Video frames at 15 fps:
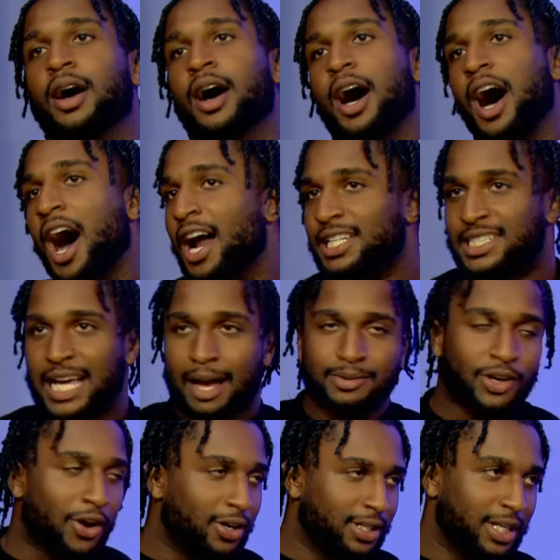100 times
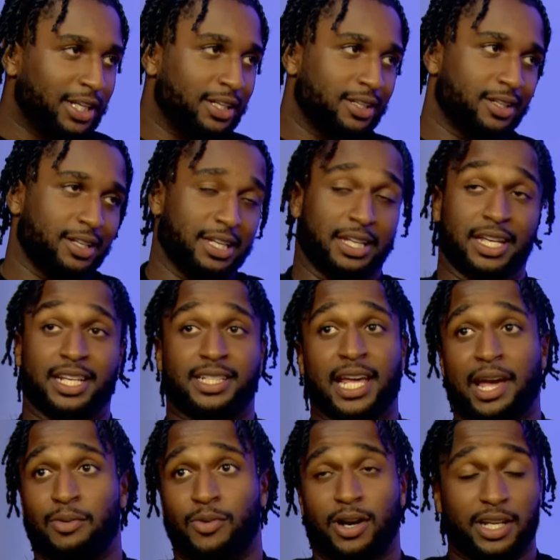harder than your
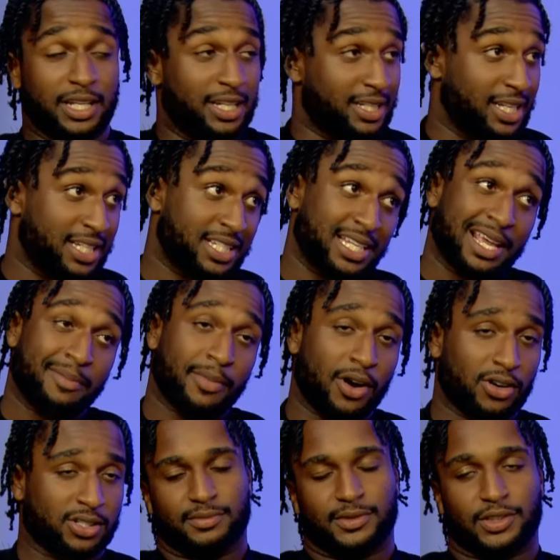day one, your
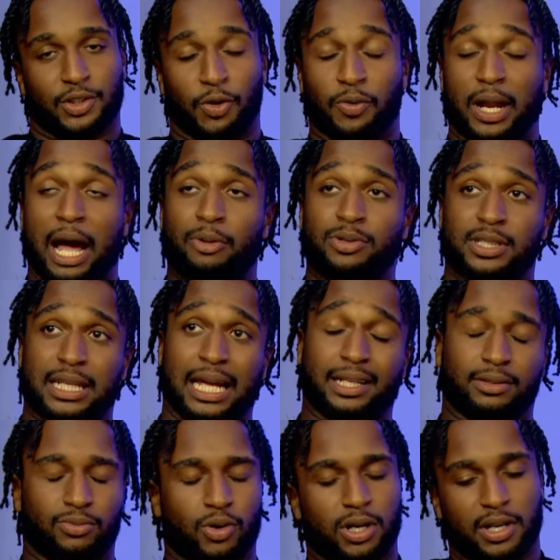sandbox. So that was
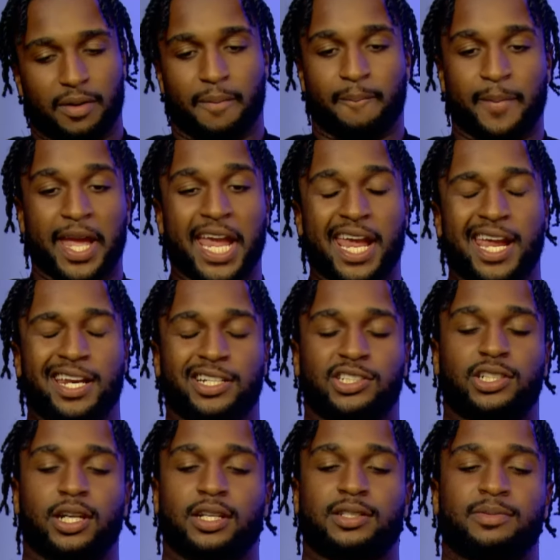like one of the main
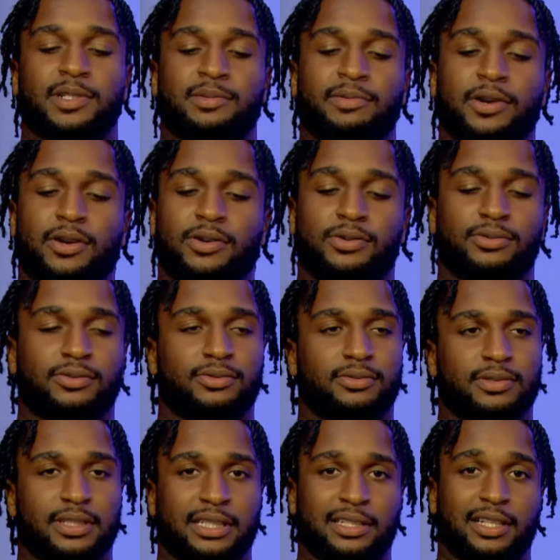adjustments, bro.
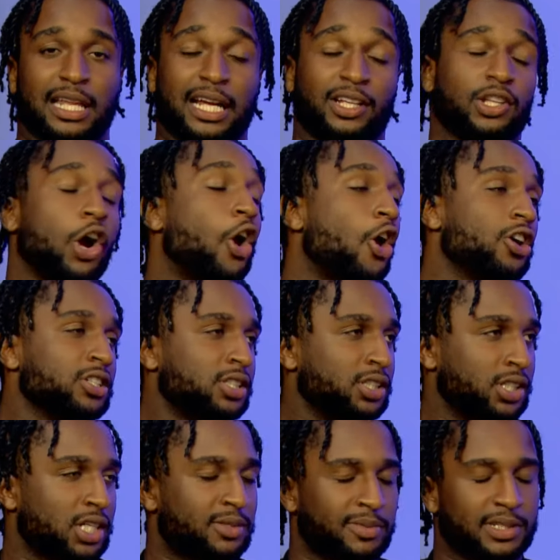Like the hardest
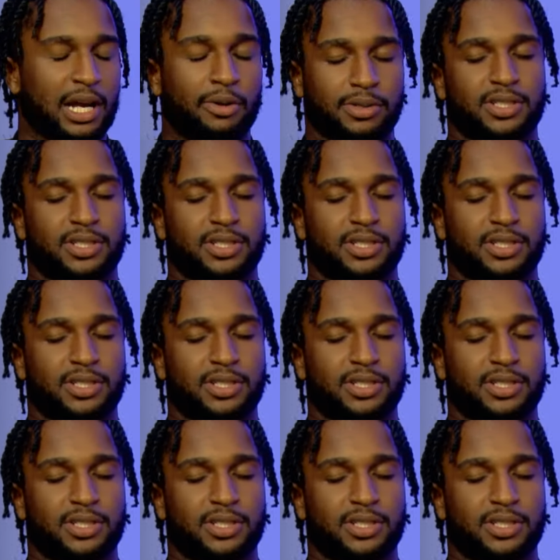adjustments, I would